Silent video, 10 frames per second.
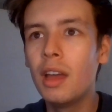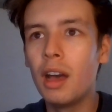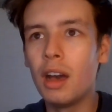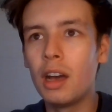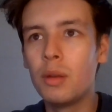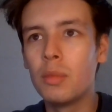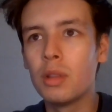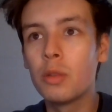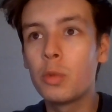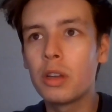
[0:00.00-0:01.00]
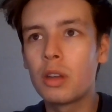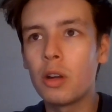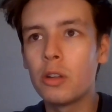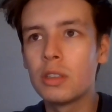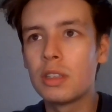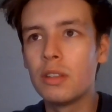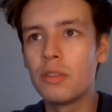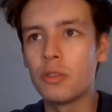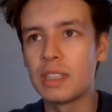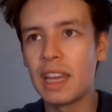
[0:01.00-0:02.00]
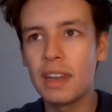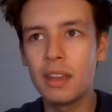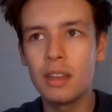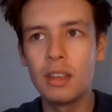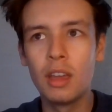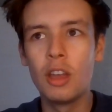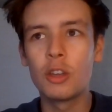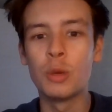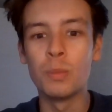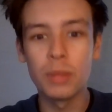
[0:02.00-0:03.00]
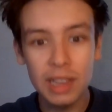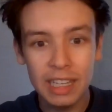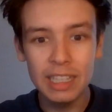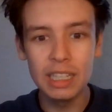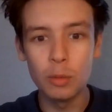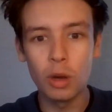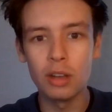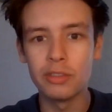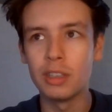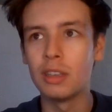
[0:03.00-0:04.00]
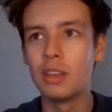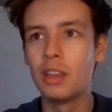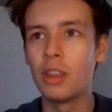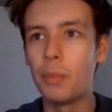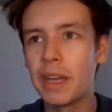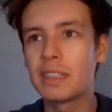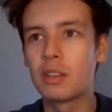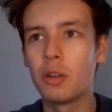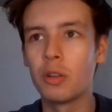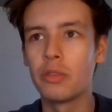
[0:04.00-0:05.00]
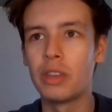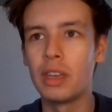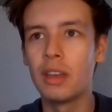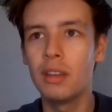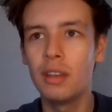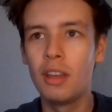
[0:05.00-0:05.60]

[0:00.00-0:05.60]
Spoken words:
Ludwig Göransson for Tenet, completely worthy, the best score of the year.